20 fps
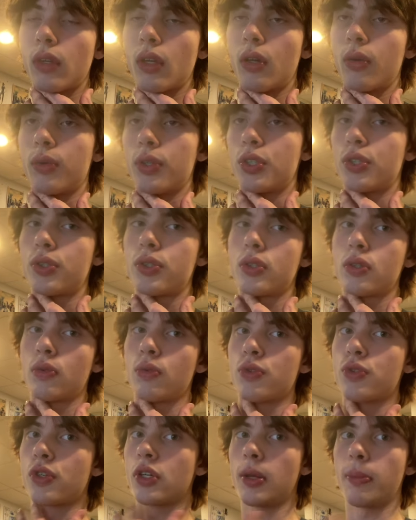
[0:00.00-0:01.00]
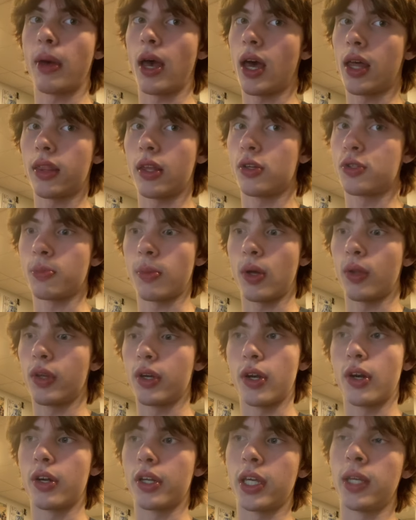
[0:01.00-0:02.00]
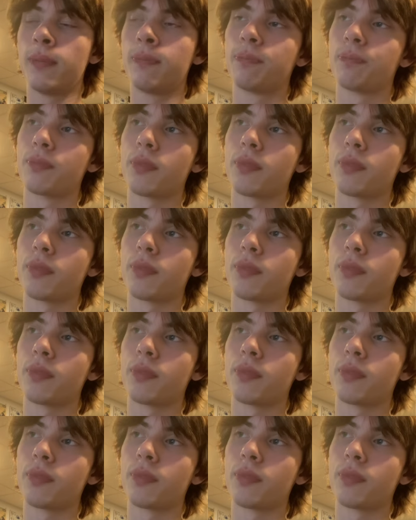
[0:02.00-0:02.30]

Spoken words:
which was really bad. That was my only Guardy,